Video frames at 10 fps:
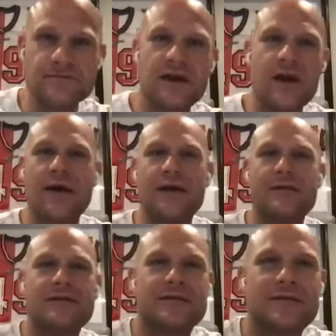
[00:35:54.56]
All right.
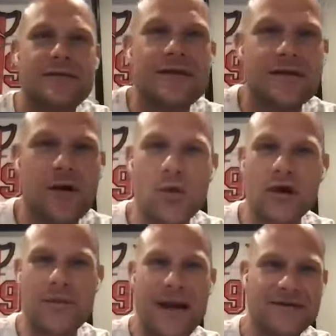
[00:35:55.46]
We'll
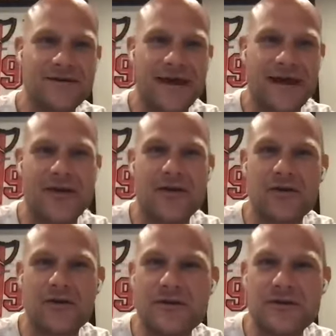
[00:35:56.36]
come back to you, Dan. I know
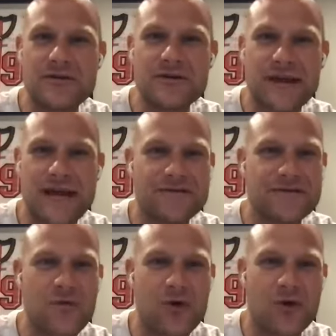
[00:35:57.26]
you, you will have
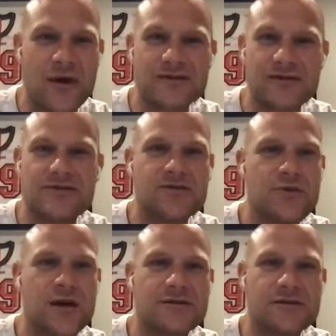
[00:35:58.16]
some more questions. Who
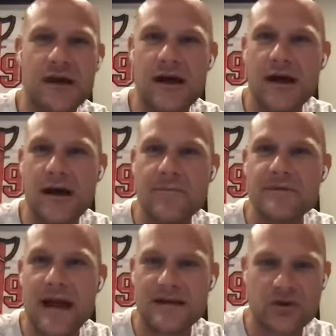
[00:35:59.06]
else uh,
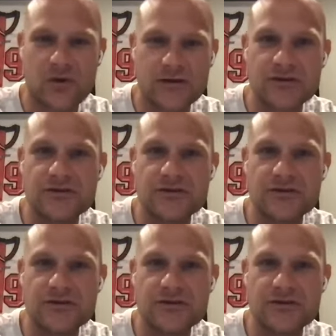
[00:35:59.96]
has a question?